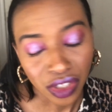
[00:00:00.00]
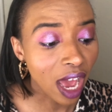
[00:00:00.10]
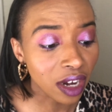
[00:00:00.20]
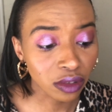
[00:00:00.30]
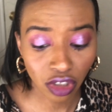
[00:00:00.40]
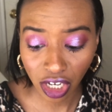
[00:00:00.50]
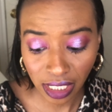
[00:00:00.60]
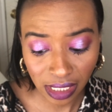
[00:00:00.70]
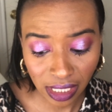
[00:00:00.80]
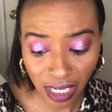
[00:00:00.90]
I don't
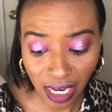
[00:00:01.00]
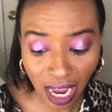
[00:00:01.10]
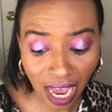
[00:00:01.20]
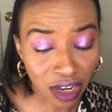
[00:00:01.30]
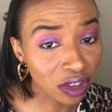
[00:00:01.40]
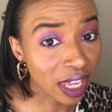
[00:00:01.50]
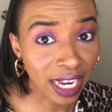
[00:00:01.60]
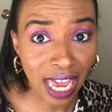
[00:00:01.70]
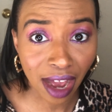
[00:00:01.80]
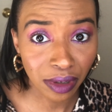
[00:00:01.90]
trust it. I don't
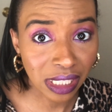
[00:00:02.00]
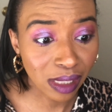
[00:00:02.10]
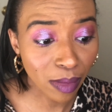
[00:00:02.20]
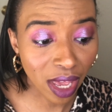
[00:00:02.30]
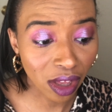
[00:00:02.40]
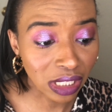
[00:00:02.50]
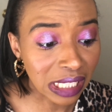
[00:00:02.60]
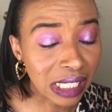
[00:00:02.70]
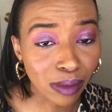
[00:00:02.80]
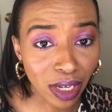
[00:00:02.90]
like how it smells.
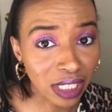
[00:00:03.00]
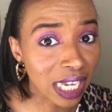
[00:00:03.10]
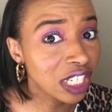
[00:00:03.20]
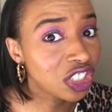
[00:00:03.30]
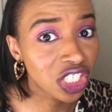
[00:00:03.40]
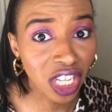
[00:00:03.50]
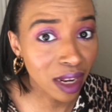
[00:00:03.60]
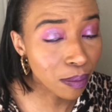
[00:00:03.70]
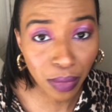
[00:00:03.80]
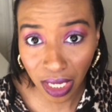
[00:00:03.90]
It smells like it
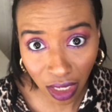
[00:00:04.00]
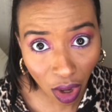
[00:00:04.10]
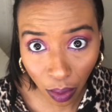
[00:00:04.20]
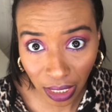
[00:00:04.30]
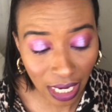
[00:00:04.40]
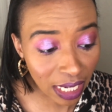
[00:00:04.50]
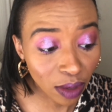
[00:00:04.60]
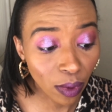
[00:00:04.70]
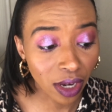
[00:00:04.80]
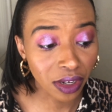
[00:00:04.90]
shouldn't be going
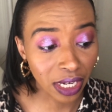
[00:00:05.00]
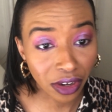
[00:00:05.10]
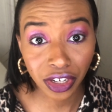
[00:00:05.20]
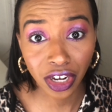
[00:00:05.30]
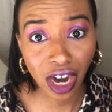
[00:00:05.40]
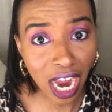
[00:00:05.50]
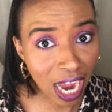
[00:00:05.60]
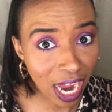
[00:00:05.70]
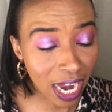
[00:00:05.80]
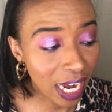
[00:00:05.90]
anywhere near your
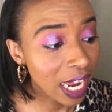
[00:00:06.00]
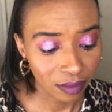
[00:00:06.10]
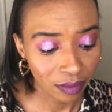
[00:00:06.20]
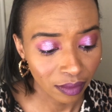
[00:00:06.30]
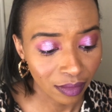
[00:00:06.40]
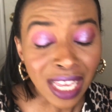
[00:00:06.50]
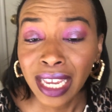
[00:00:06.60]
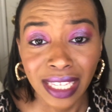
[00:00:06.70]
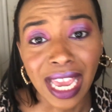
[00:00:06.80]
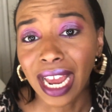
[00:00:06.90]
eye.
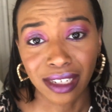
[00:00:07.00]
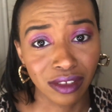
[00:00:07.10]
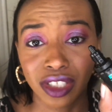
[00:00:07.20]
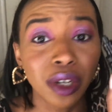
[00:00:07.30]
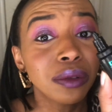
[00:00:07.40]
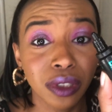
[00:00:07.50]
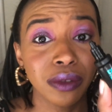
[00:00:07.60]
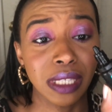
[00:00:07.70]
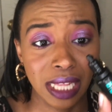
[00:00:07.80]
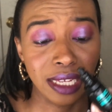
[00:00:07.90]
Yeah, don't
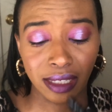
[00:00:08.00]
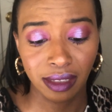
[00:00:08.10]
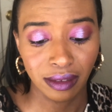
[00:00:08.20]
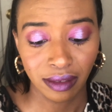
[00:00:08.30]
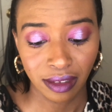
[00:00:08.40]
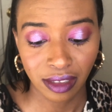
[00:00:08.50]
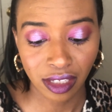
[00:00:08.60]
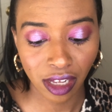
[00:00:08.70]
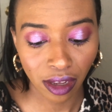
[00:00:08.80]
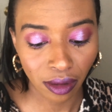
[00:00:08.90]
use this.
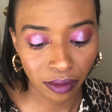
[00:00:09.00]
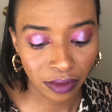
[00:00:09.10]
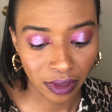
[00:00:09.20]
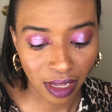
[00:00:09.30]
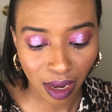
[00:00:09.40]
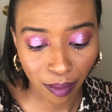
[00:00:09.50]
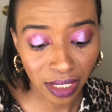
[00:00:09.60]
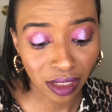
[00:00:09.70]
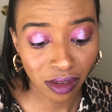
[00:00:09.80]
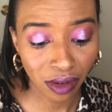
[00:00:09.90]
So I'm
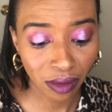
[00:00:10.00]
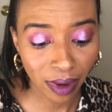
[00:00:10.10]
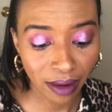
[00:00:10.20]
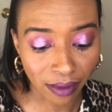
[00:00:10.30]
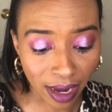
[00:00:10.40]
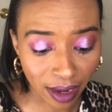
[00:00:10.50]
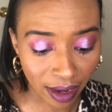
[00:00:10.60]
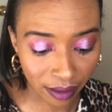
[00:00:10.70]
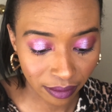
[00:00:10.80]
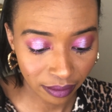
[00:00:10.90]
about to throw it away right
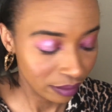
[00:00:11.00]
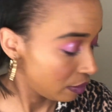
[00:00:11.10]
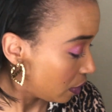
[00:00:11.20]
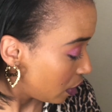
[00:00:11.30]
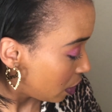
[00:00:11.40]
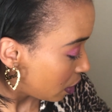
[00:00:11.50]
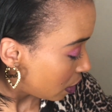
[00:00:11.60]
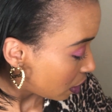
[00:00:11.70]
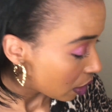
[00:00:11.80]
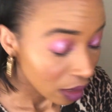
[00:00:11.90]
now.
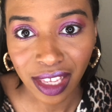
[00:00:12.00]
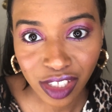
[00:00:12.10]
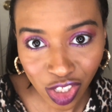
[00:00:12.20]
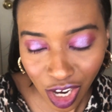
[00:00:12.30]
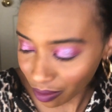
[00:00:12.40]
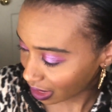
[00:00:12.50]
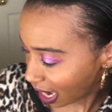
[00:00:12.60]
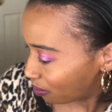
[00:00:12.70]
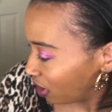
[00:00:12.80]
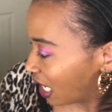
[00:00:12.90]
Let's start with
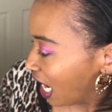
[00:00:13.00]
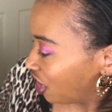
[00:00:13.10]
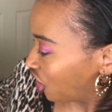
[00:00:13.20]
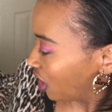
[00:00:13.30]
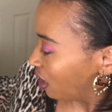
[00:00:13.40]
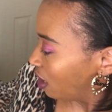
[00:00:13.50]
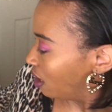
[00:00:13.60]
application.